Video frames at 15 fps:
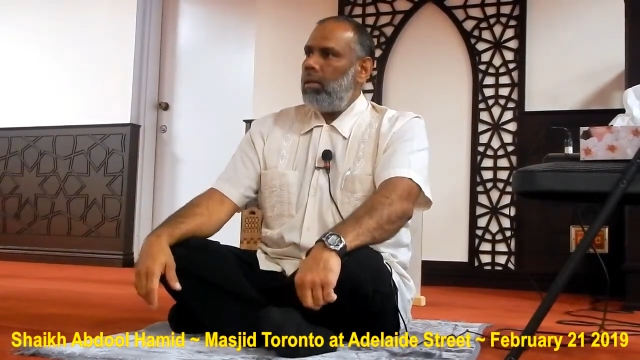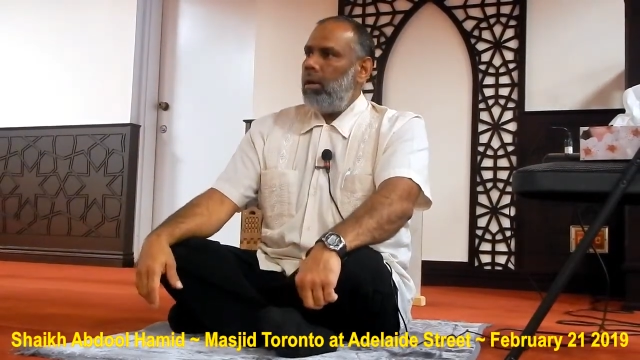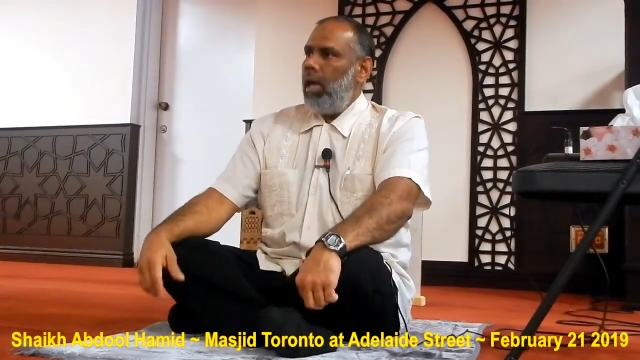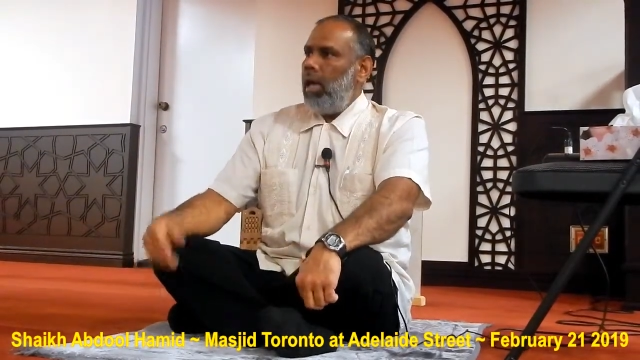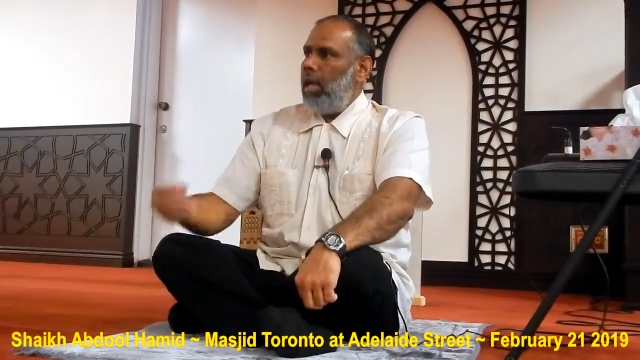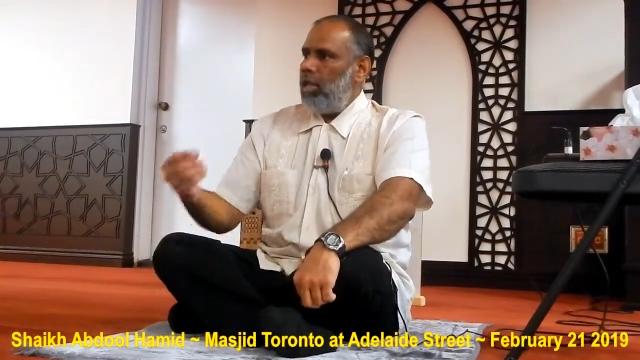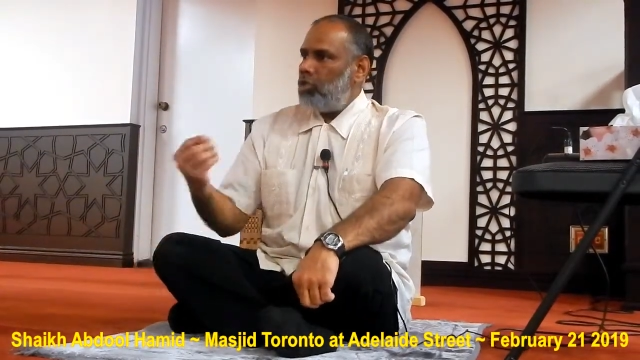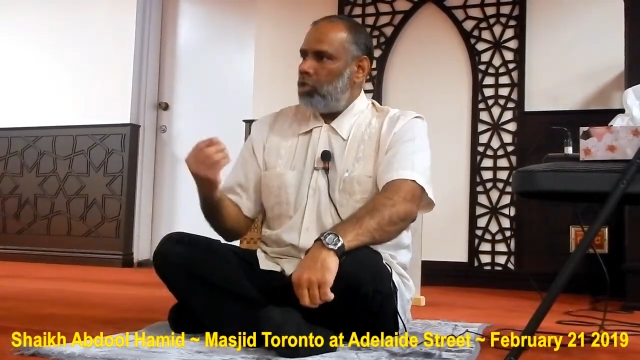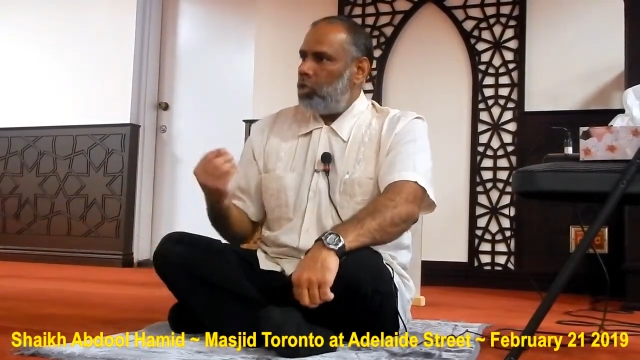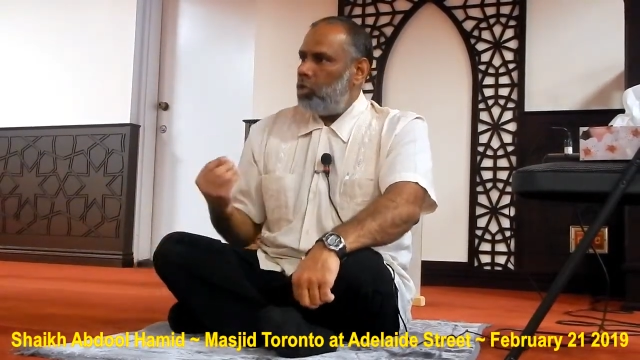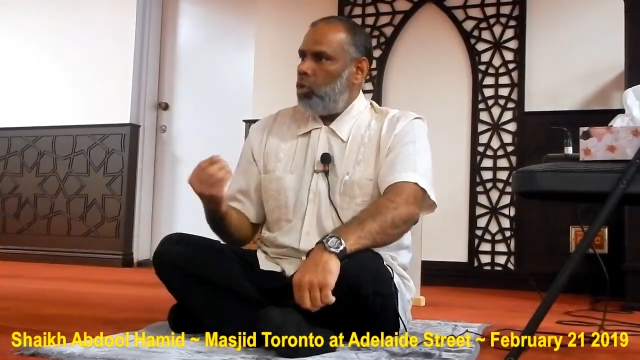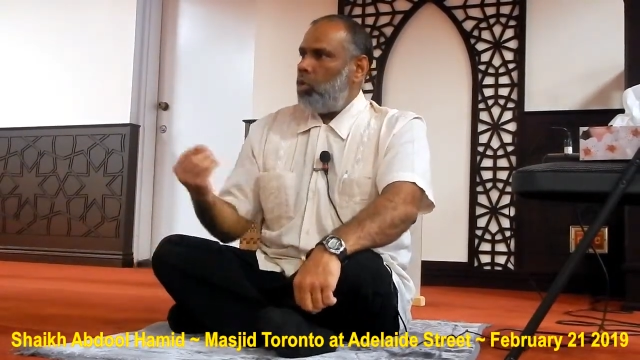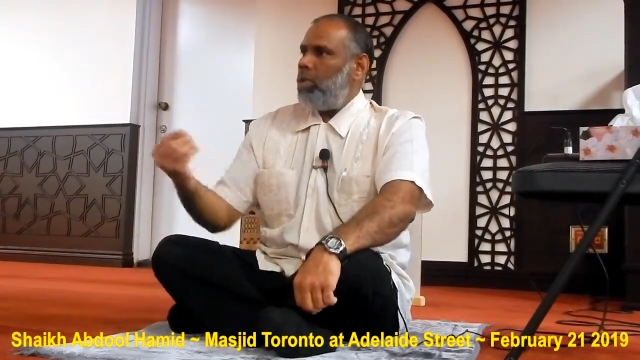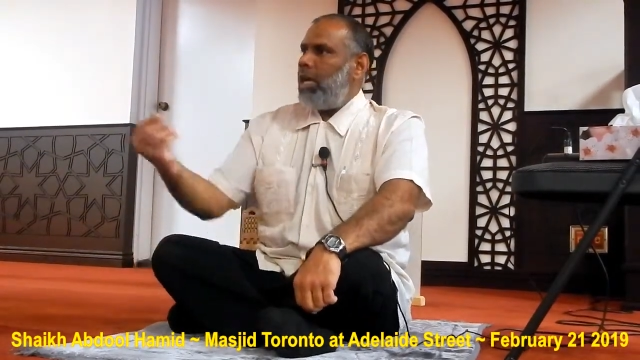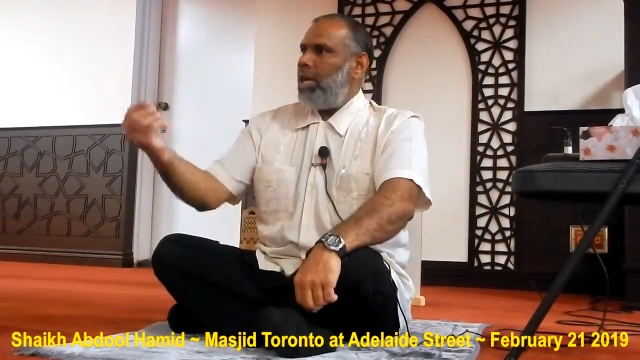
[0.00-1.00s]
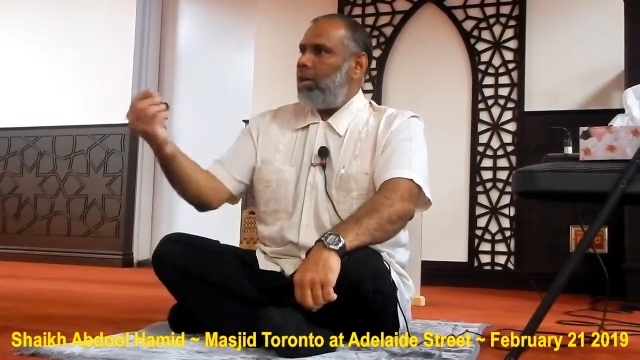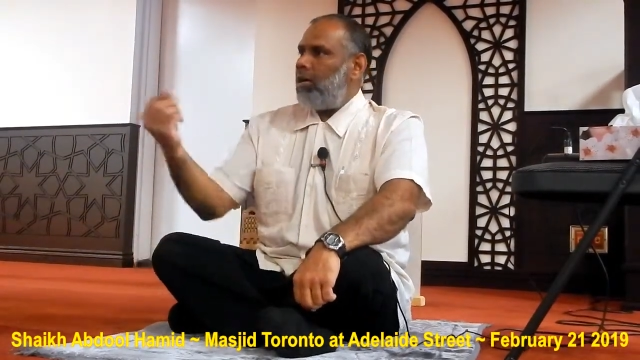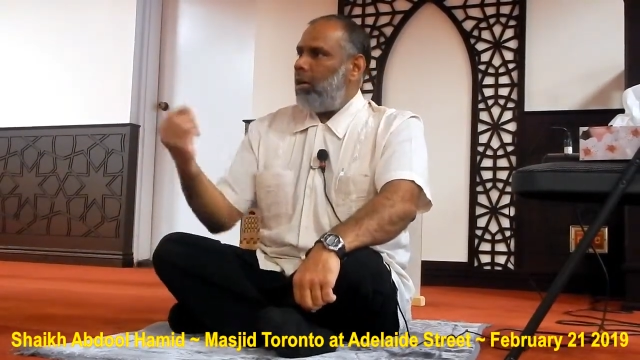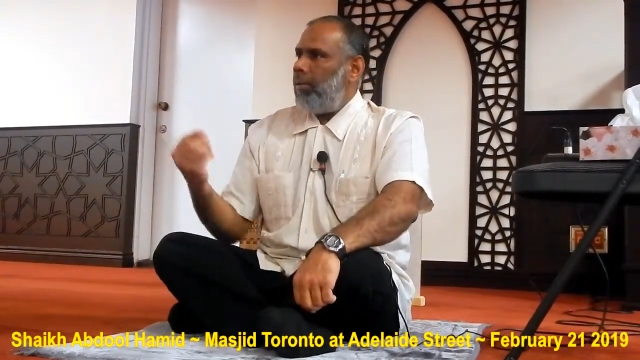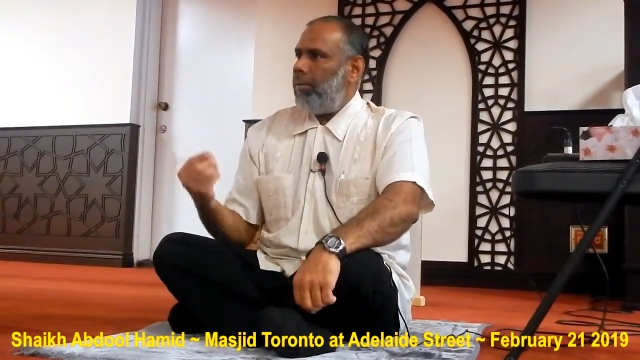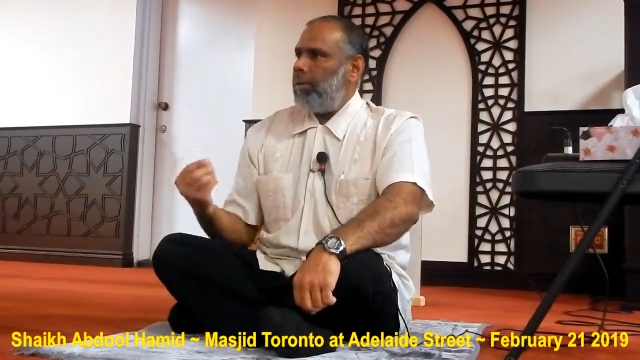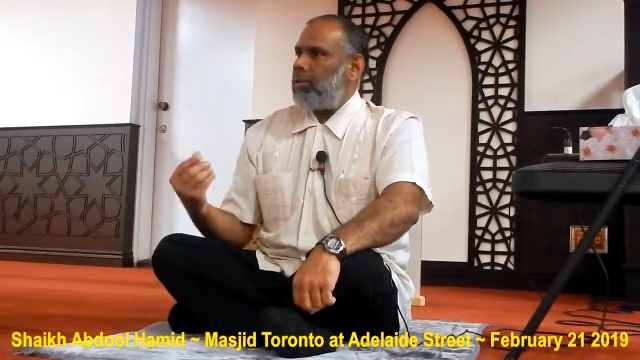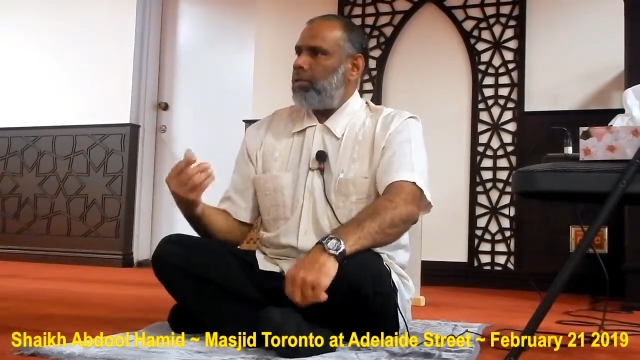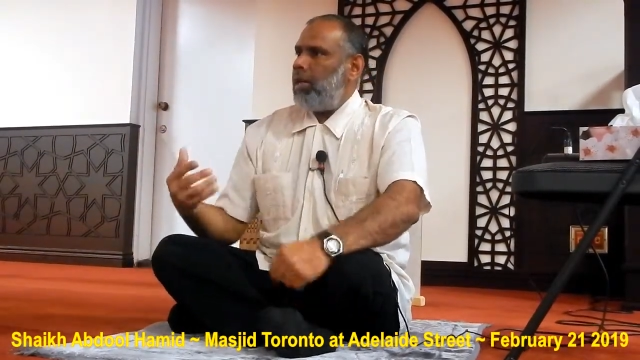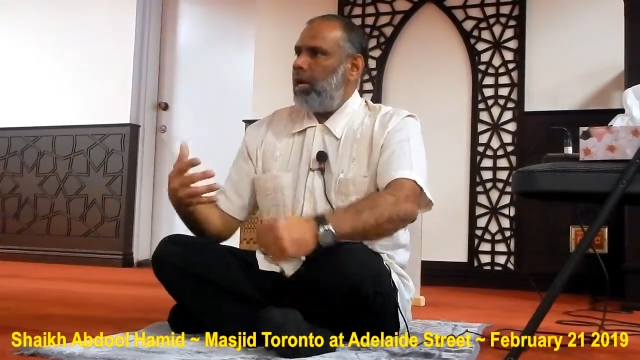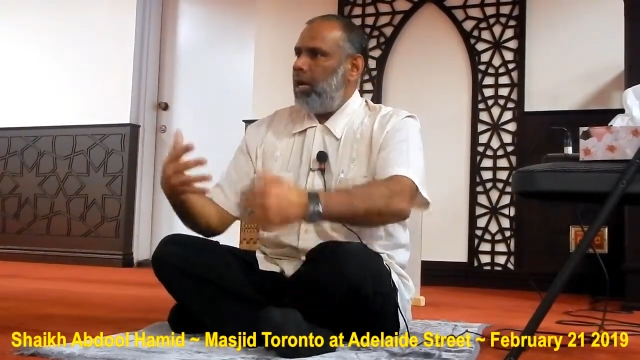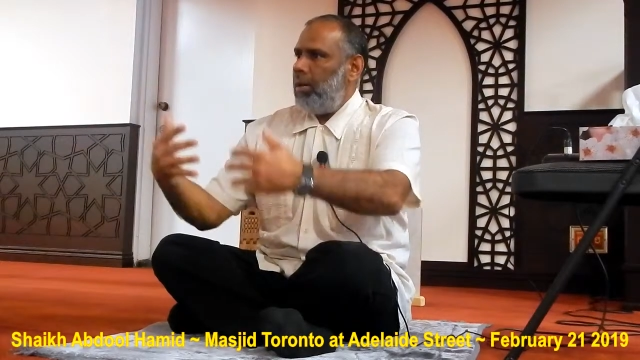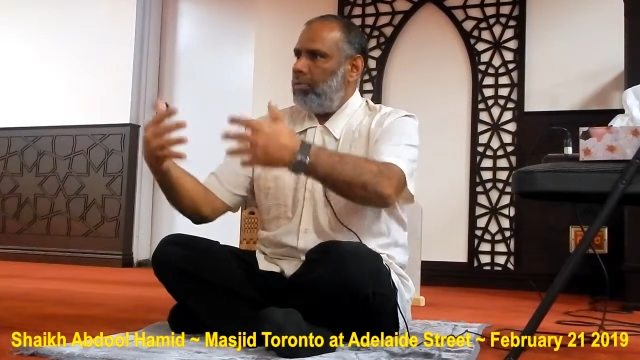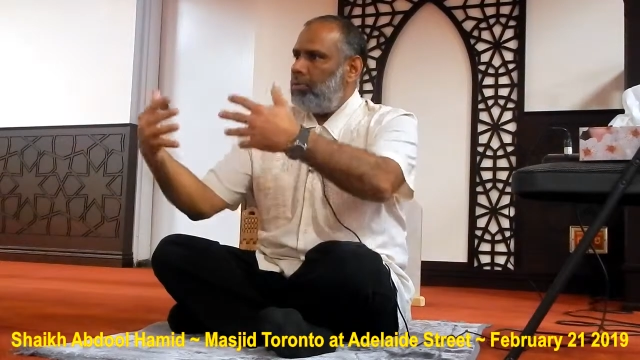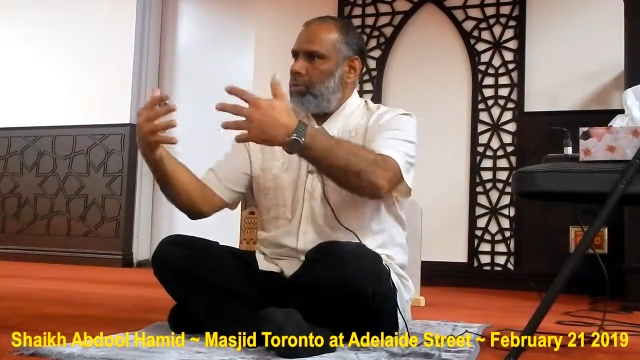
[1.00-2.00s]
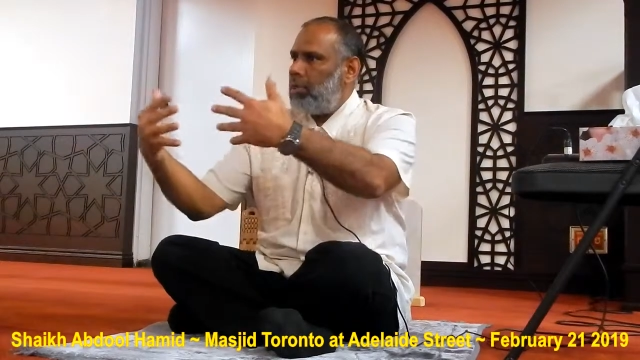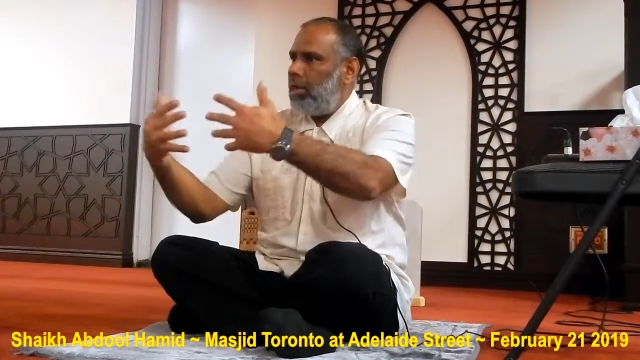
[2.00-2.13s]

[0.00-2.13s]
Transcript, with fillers: And as you do that a couple of times,